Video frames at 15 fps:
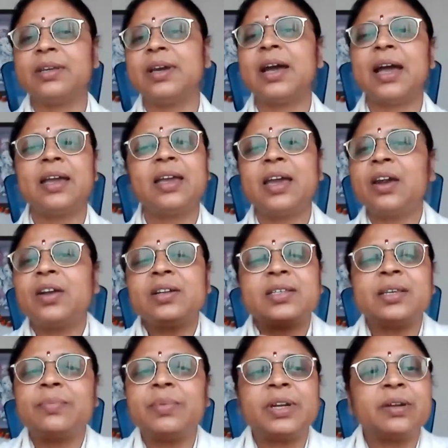I cannot
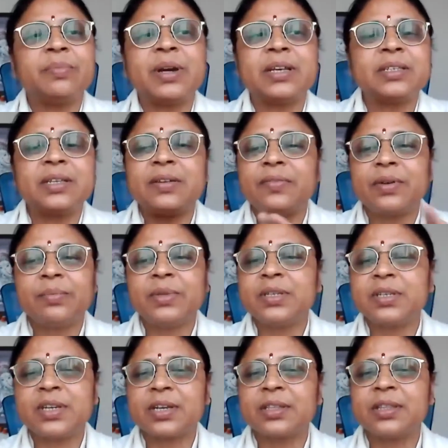separate myself from
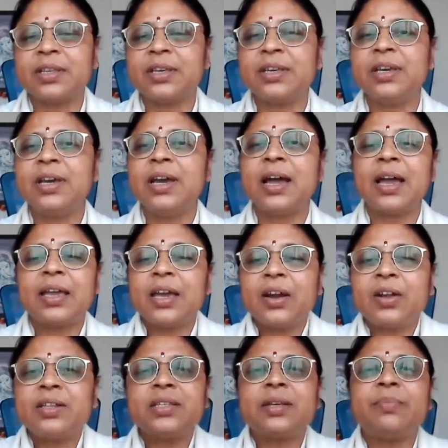this Shakti. I
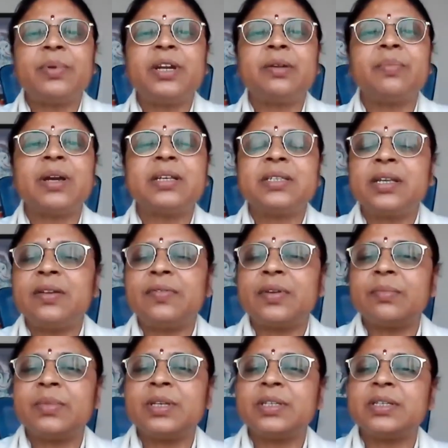cannot separate myself
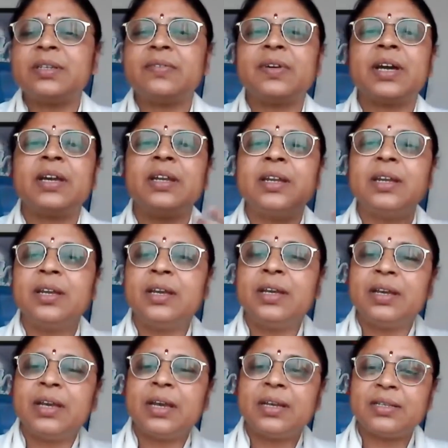from this divine
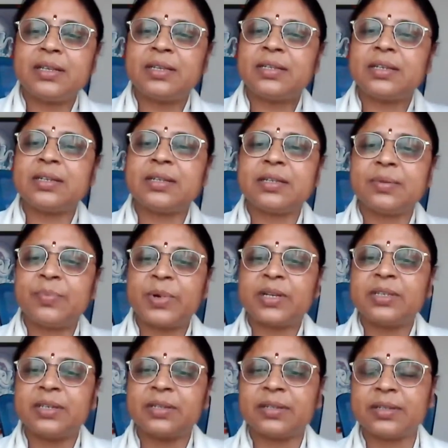existence,
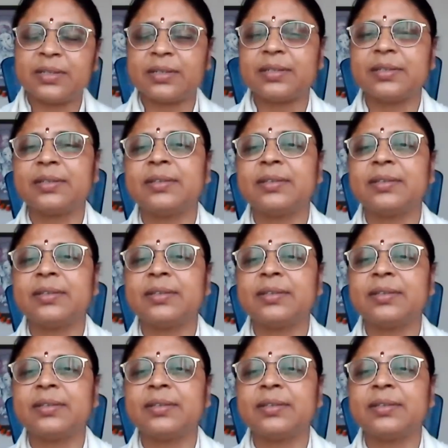presence.